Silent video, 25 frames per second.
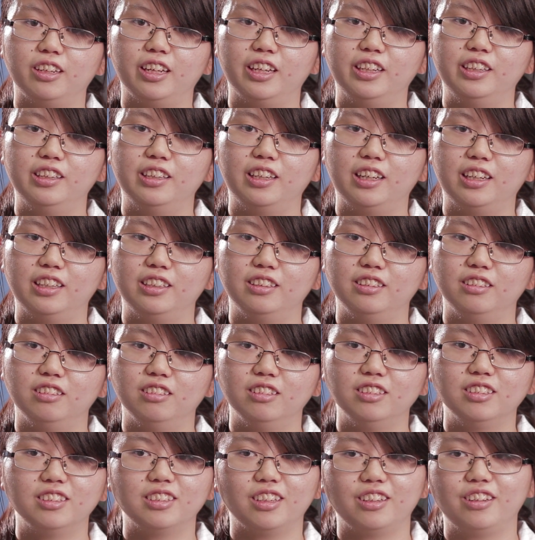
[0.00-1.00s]
and
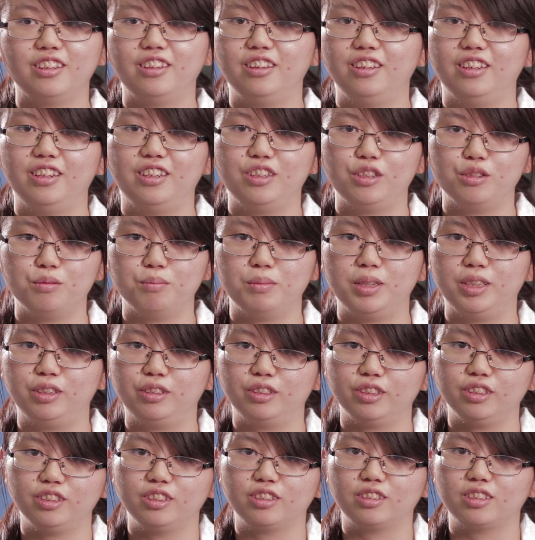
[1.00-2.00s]
then suddenly you may
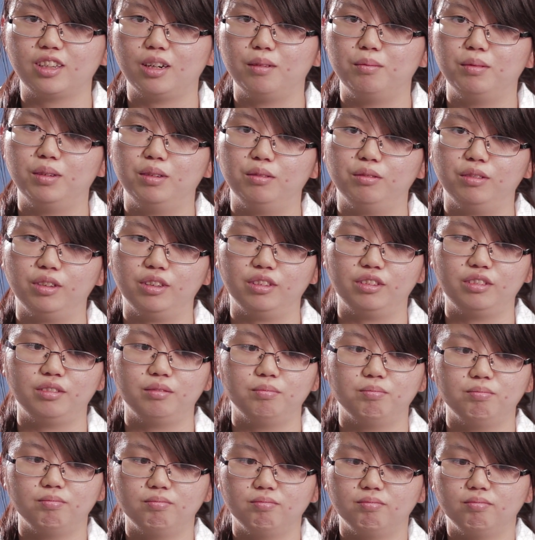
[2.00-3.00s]
just come up
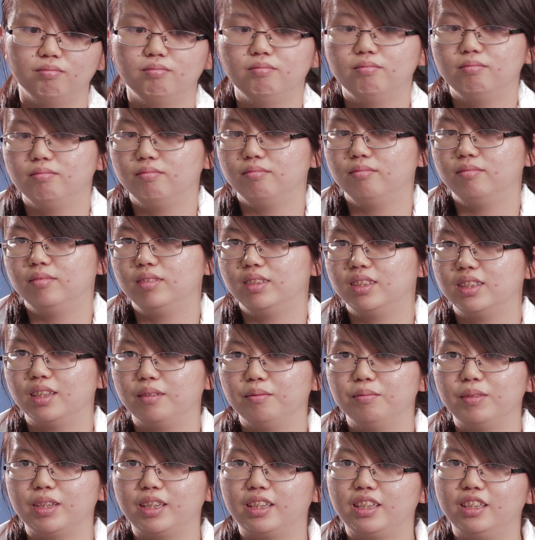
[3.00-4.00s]
with
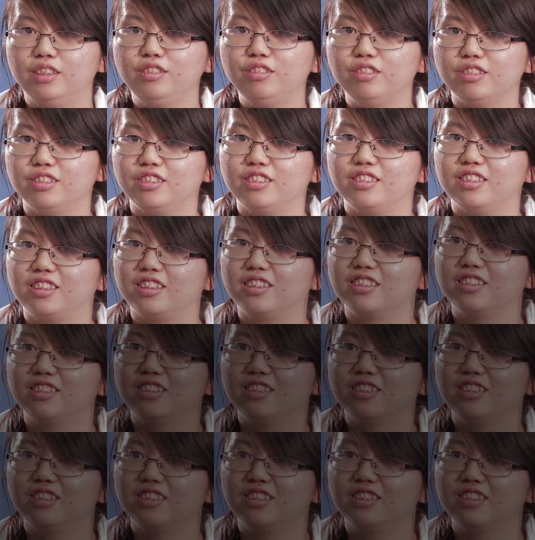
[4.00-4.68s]
something interesting.